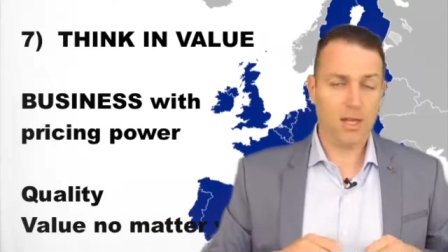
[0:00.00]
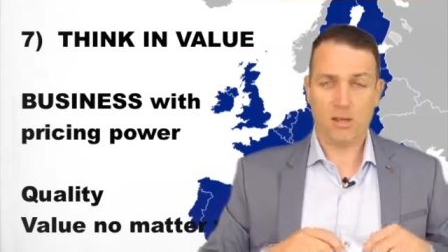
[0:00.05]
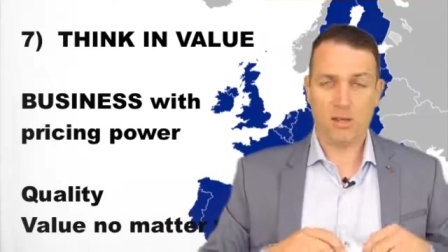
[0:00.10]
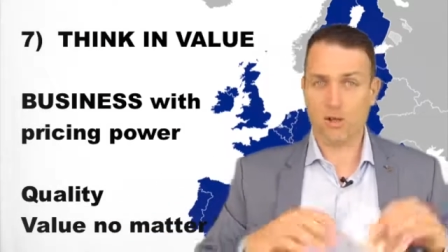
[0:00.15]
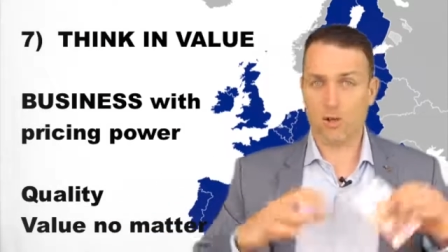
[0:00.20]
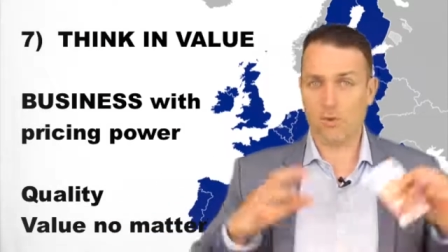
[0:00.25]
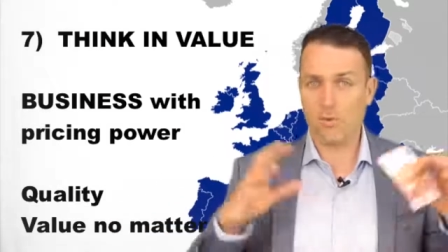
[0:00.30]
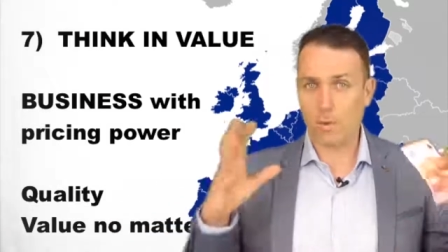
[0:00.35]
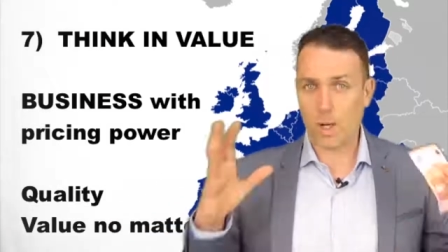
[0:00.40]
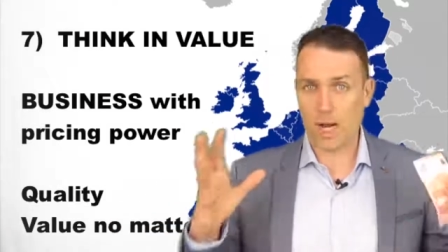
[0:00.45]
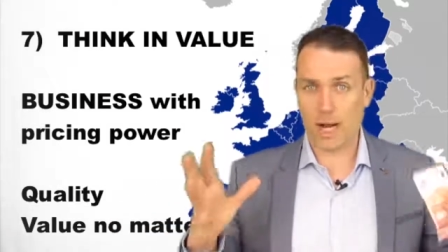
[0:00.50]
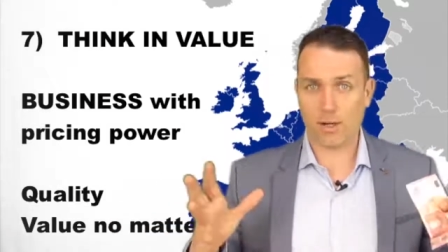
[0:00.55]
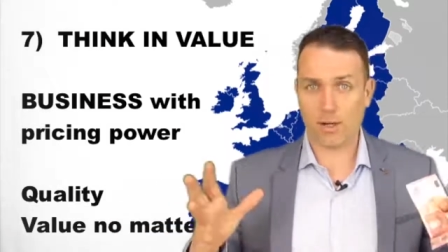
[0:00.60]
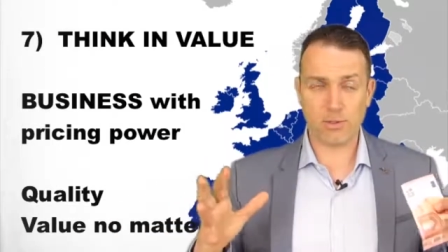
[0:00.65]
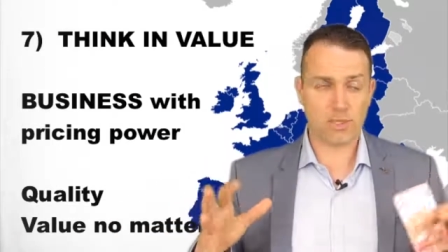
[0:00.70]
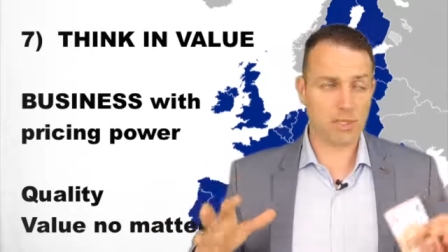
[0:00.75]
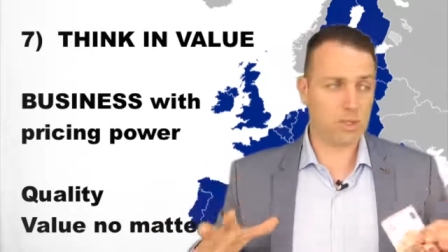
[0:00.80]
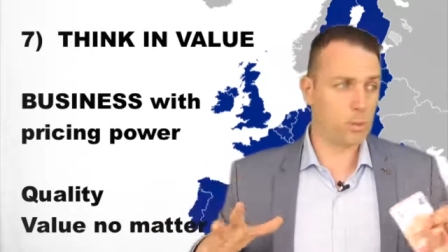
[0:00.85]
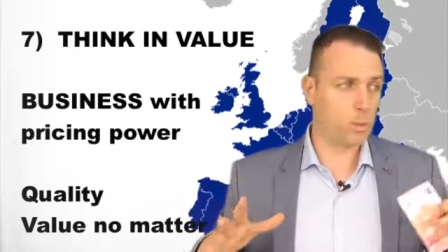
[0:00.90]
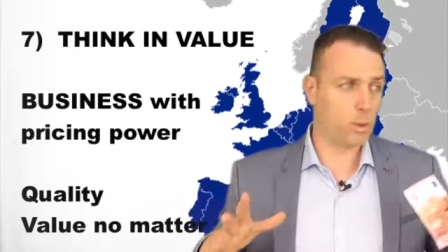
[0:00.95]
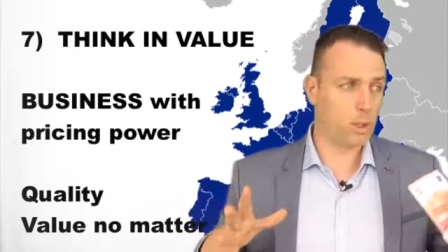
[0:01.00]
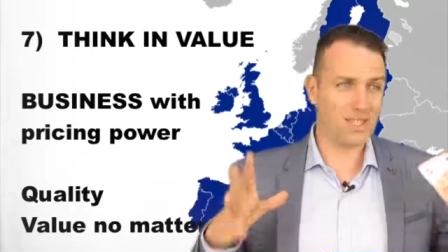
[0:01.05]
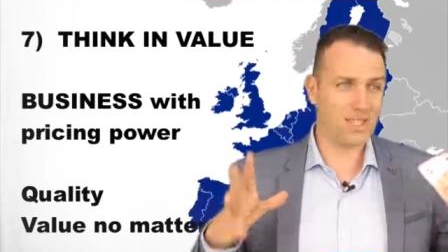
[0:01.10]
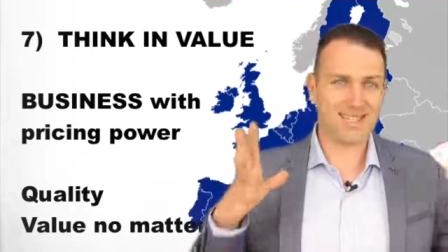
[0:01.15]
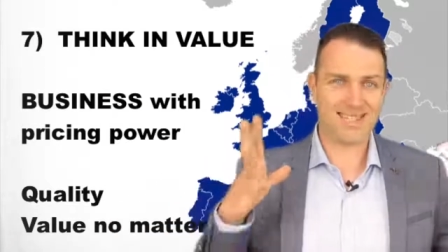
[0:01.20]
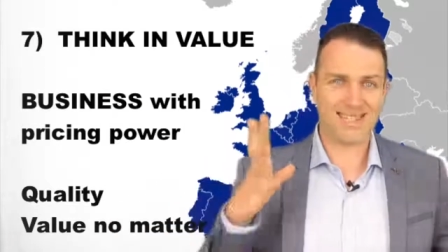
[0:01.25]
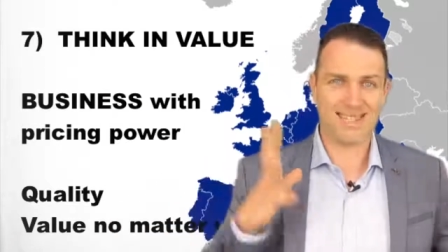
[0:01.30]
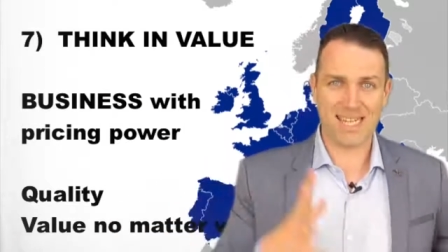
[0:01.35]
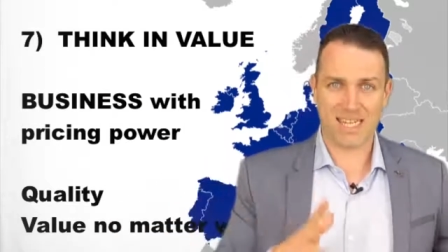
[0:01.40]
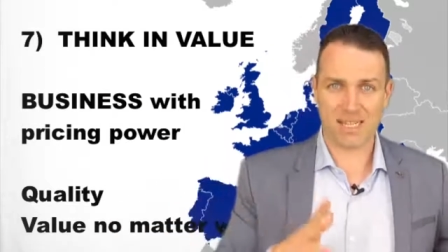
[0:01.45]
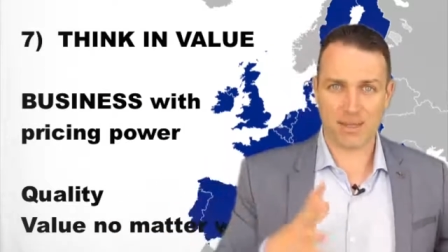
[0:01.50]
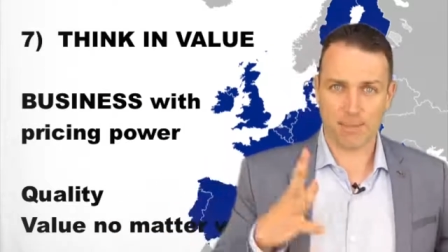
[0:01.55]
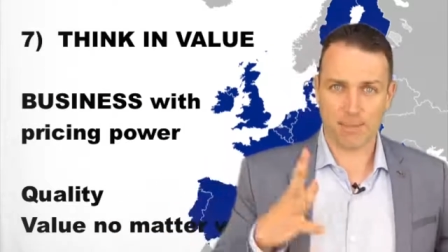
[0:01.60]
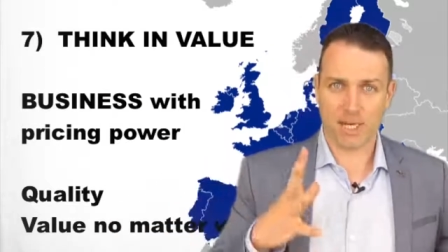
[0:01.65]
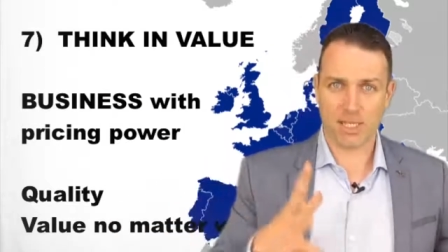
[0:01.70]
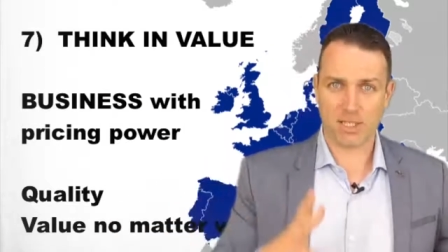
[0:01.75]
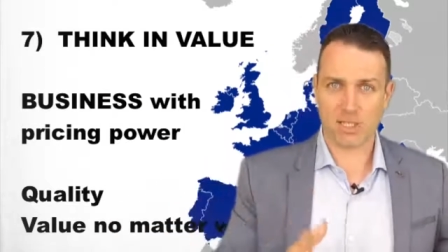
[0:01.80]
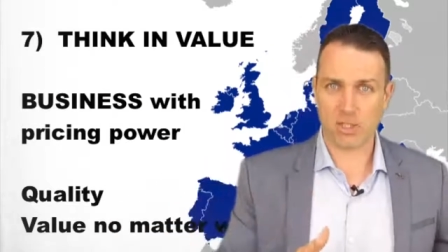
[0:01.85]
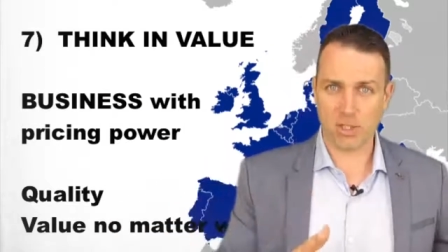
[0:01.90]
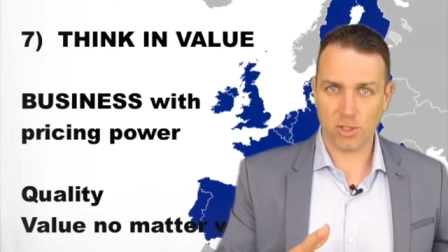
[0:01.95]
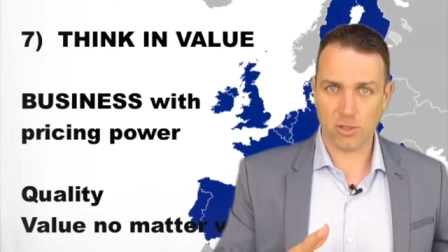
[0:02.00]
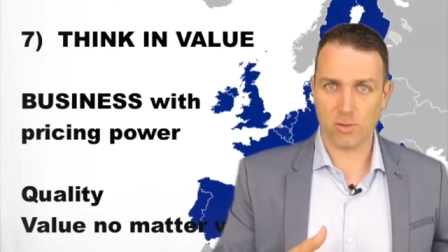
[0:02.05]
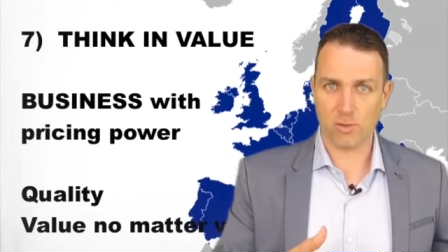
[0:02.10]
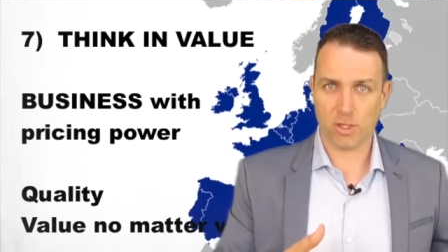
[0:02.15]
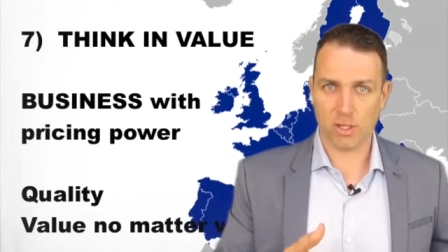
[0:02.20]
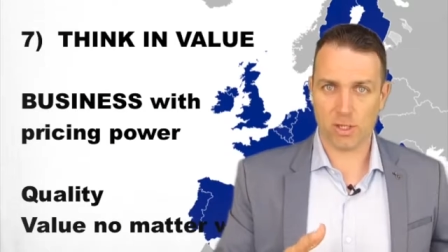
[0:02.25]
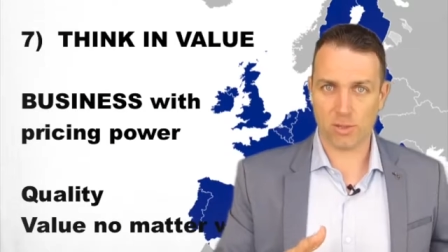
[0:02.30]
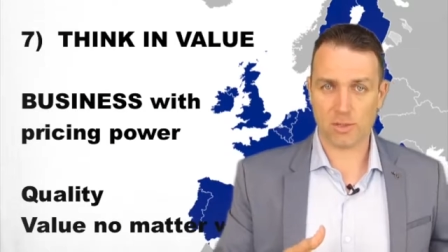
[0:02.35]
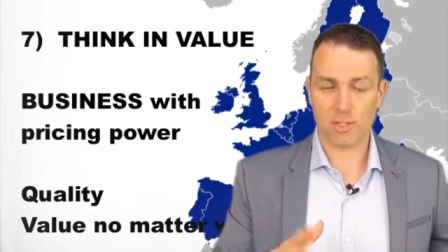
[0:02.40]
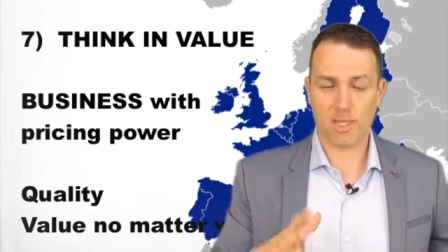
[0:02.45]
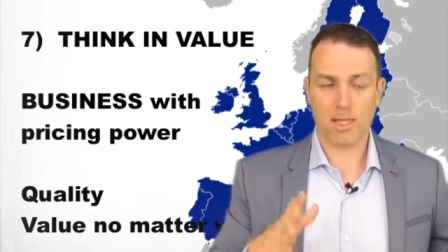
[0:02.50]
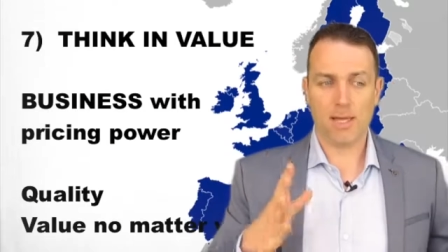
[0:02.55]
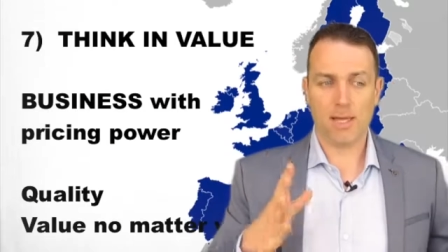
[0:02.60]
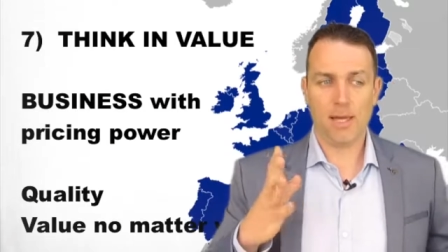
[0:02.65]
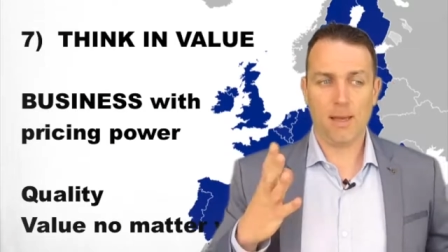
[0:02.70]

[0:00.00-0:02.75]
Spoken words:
your house is worth that much in euros.